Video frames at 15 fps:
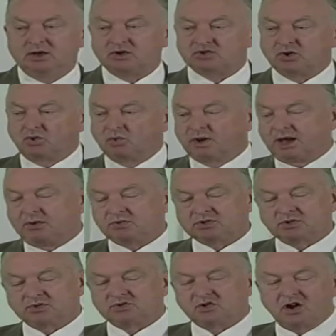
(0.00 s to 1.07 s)
So when I was
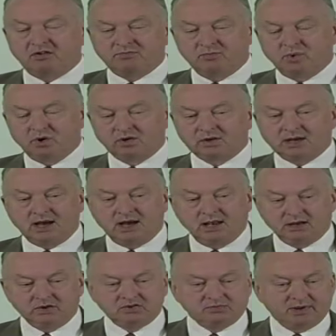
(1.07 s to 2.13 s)
a sophomore in
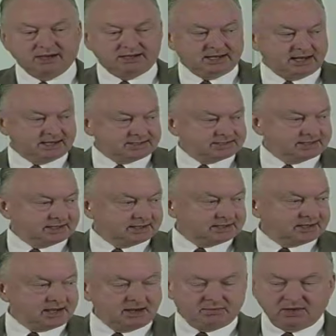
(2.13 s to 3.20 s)
college, my dad said,
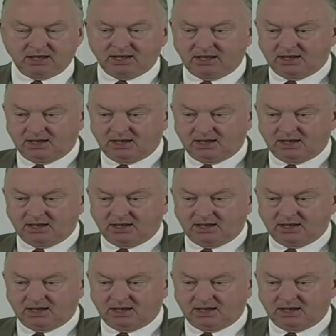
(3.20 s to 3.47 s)
"Tom,